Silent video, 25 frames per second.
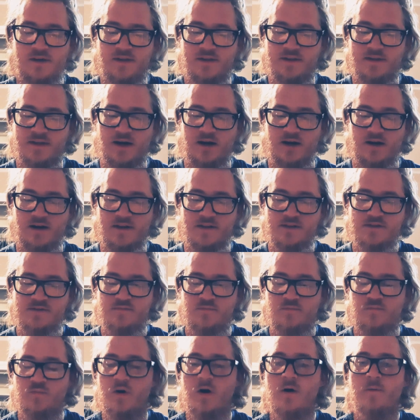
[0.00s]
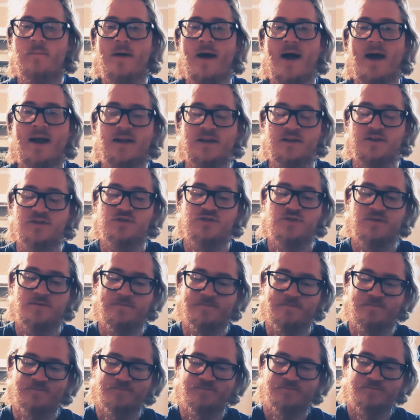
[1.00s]
in there, and it's well packaged.
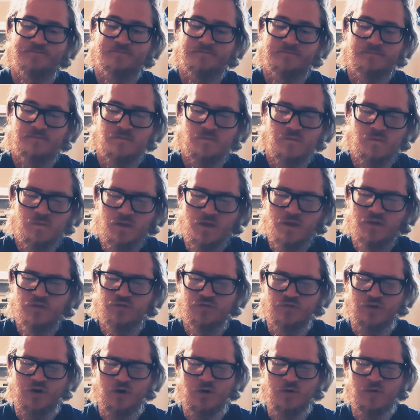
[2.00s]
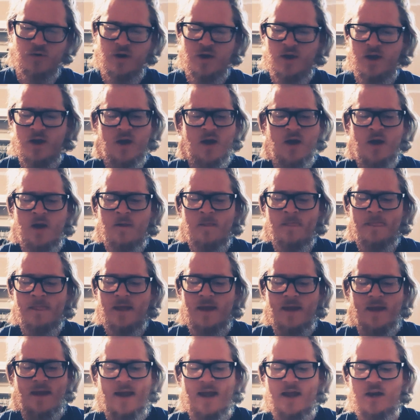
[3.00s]
So
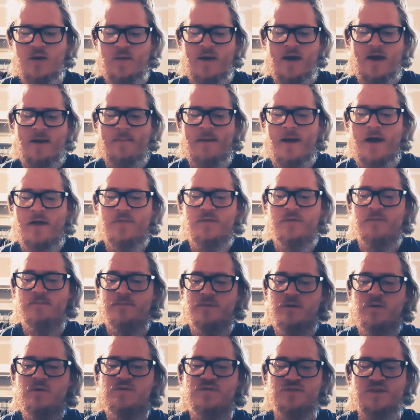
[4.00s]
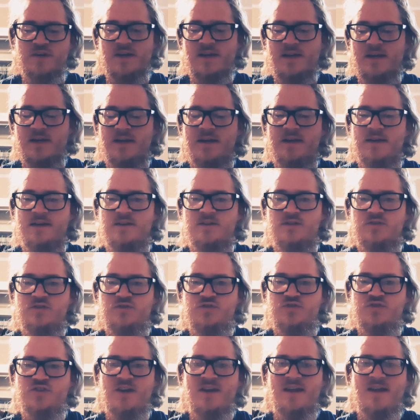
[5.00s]
anyway, about the music,
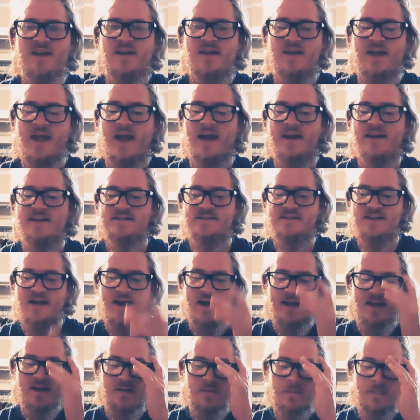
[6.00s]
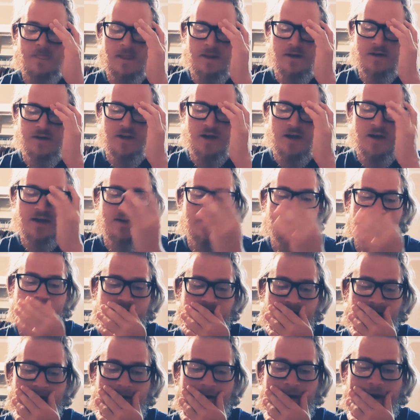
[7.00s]
Candace Knight does.
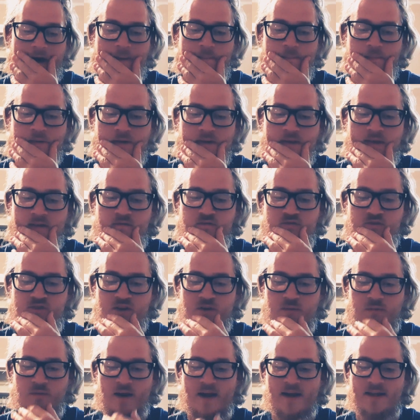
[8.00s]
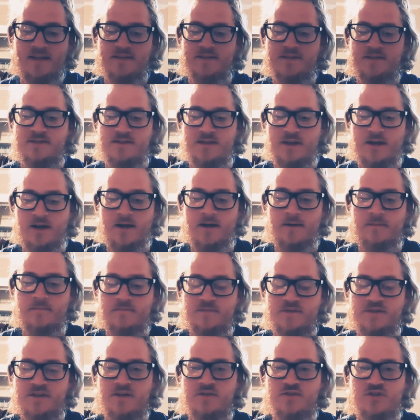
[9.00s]
I believe she writes.
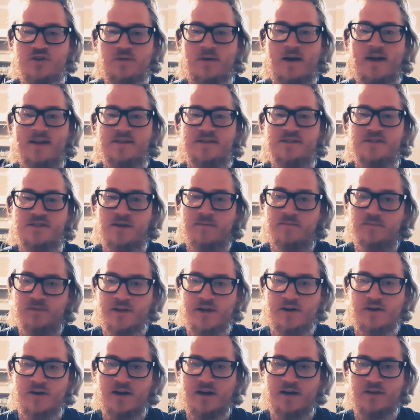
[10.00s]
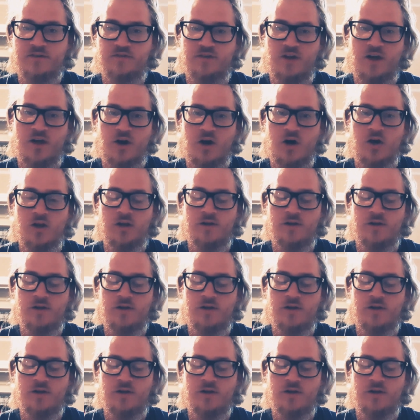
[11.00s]
She writes some lyrics, not all